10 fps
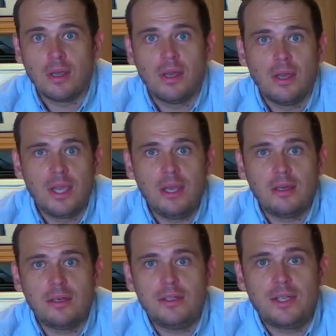Yeah,
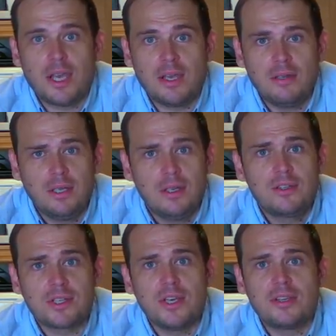you can.
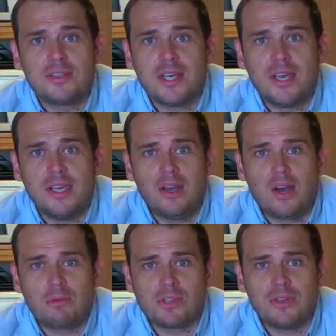Just the other day,
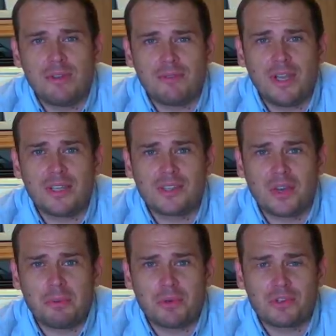I was on Netflix and
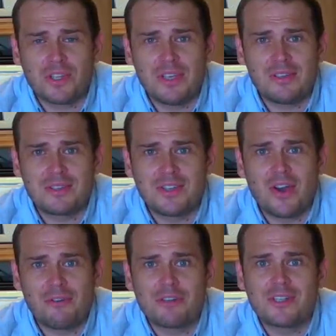I watched the
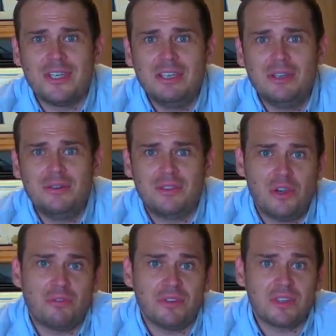entirety of The
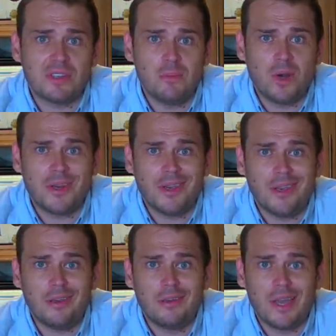Office in one
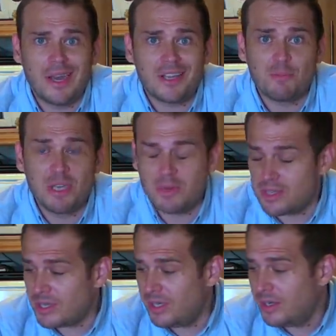hit, and that's
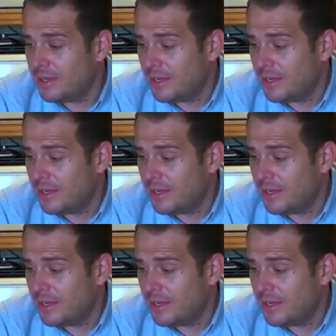BBC.